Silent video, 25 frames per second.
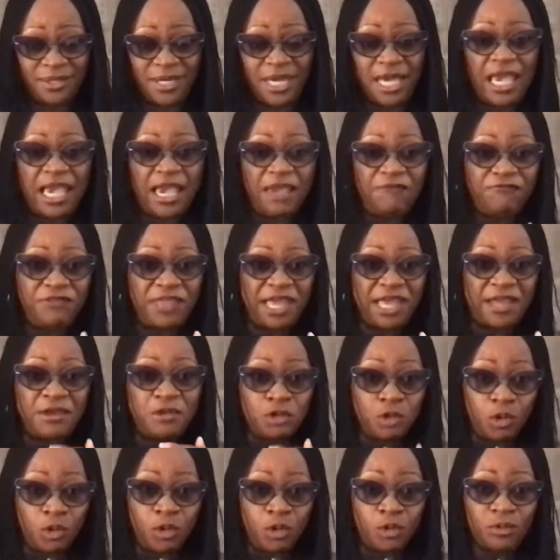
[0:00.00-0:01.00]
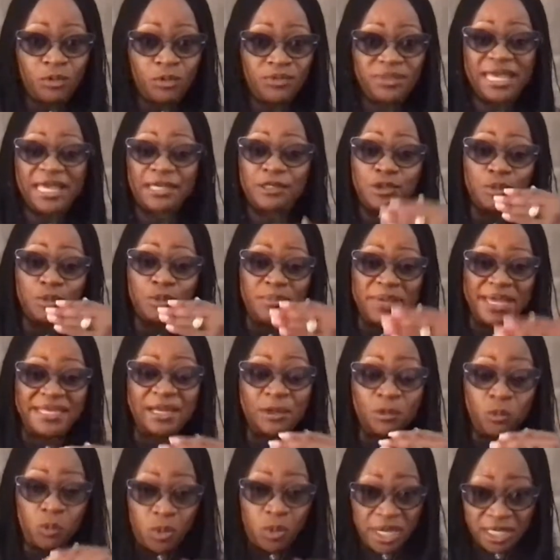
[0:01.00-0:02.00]
If they know that you made
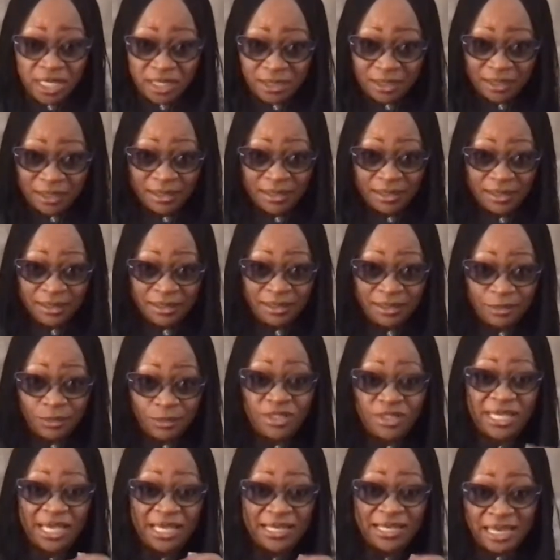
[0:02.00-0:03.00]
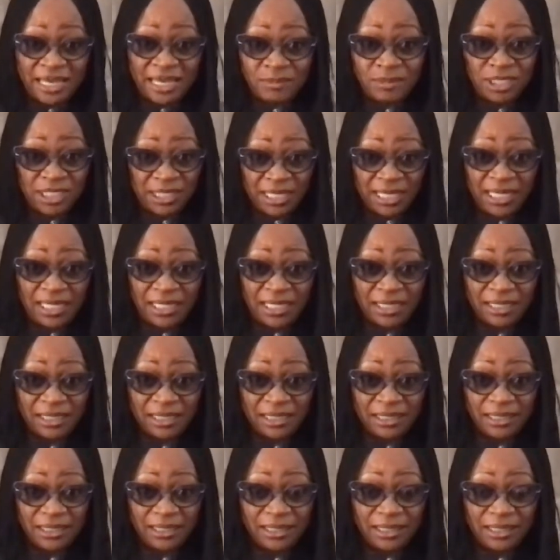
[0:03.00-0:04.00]
a will with their names in it,
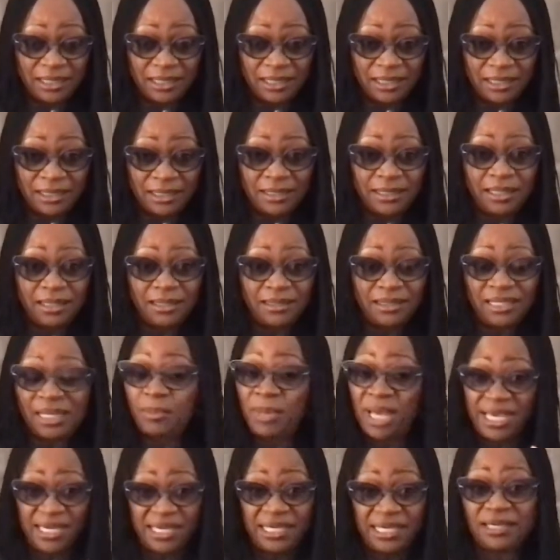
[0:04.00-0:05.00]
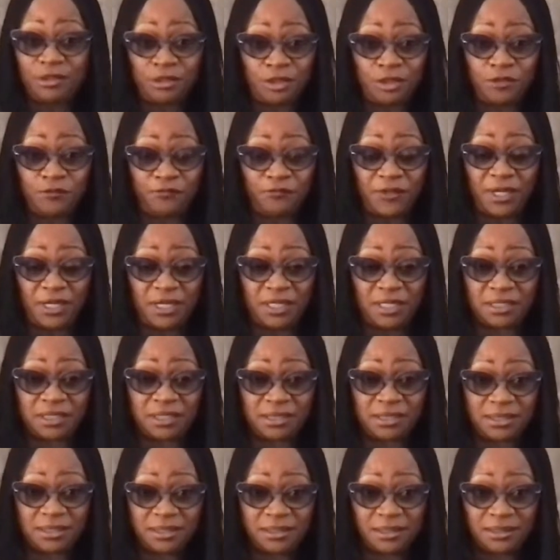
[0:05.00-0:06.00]
they might kill you first,
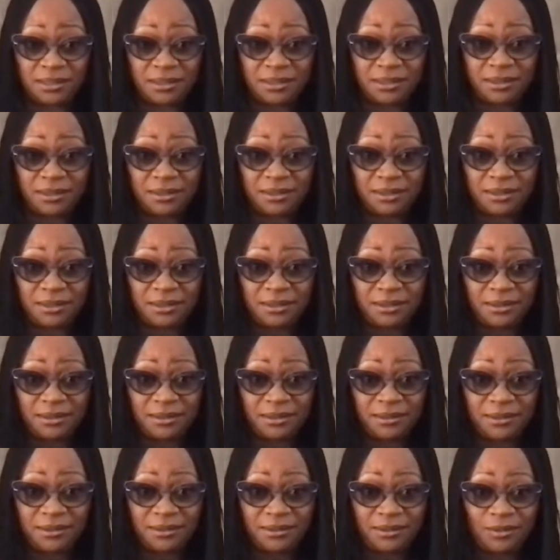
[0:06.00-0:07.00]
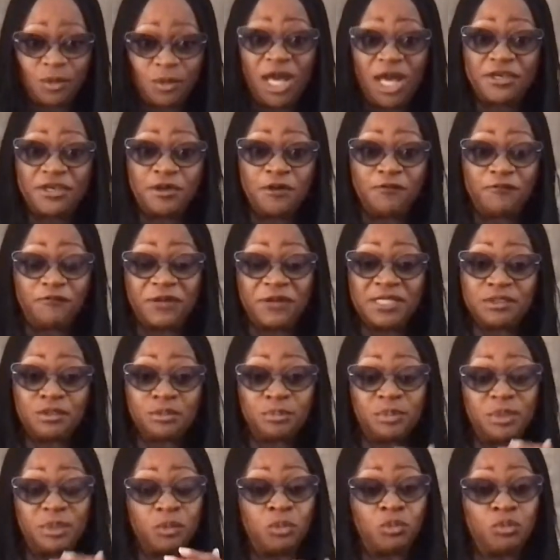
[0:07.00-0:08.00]
while your friends will
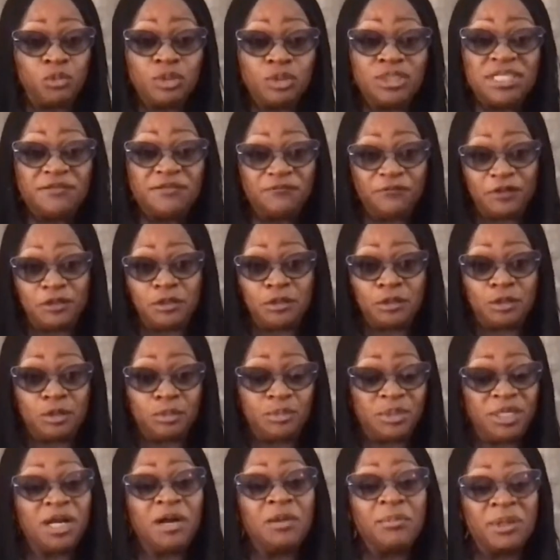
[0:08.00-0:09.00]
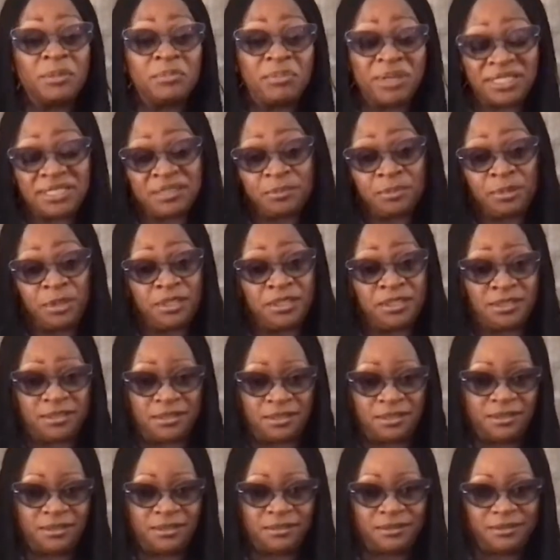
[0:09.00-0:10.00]
be rooting for you to become a better person.
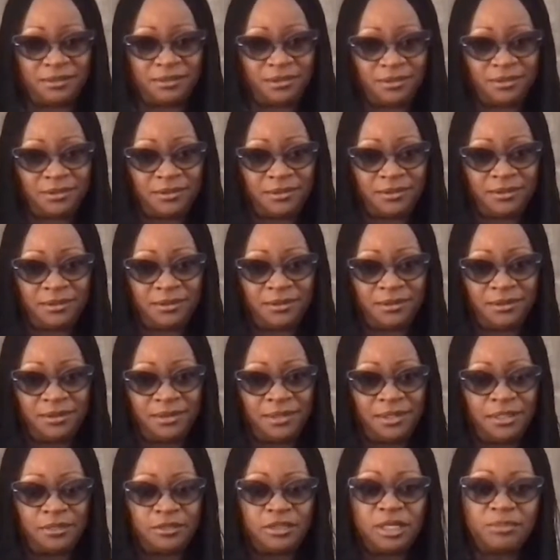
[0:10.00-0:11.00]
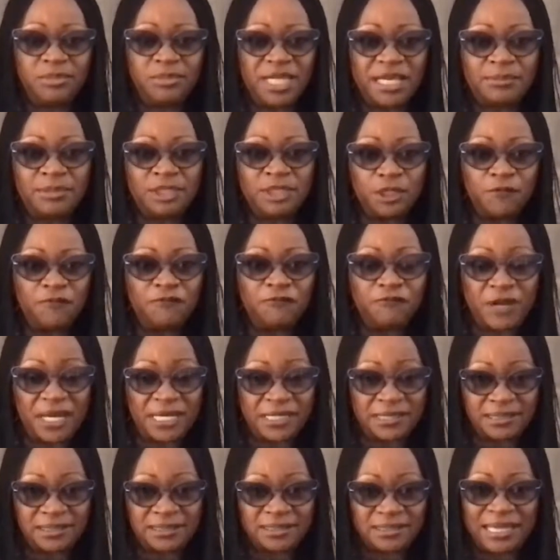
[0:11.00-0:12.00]
Sometimes your
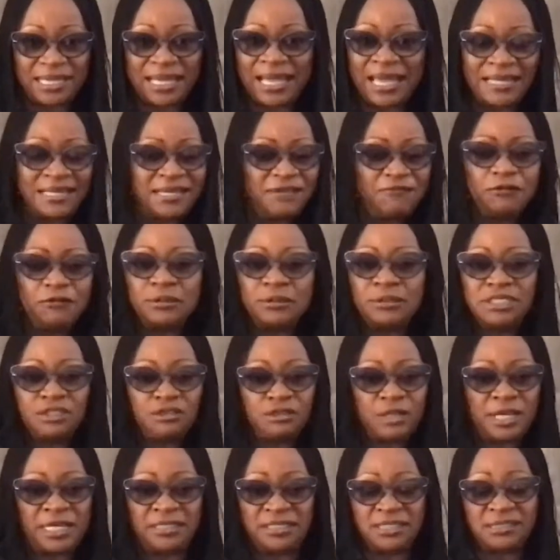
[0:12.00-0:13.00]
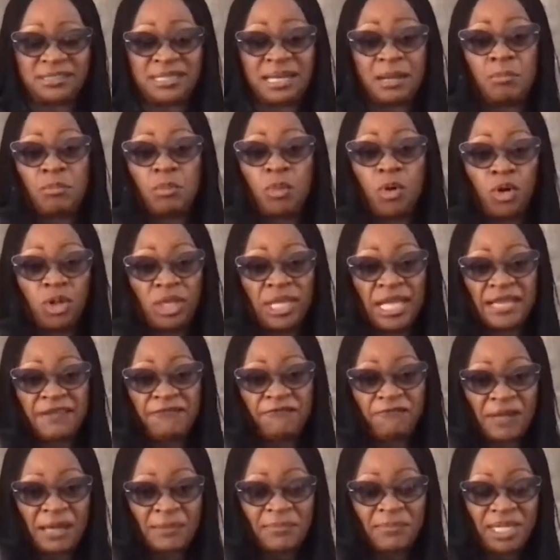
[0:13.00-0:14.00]
friends and even strangers are more like
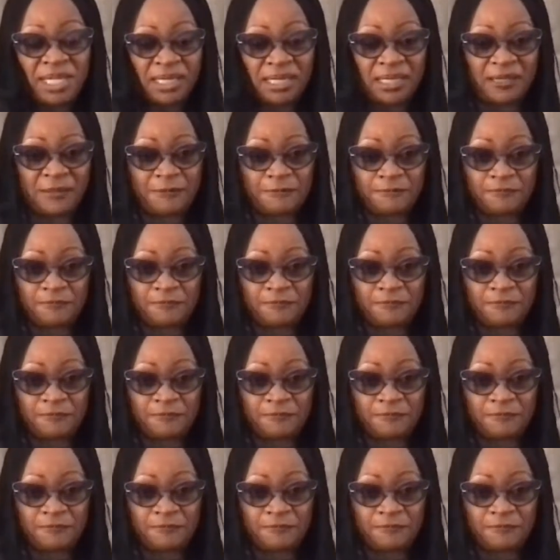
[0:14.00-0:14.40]
family.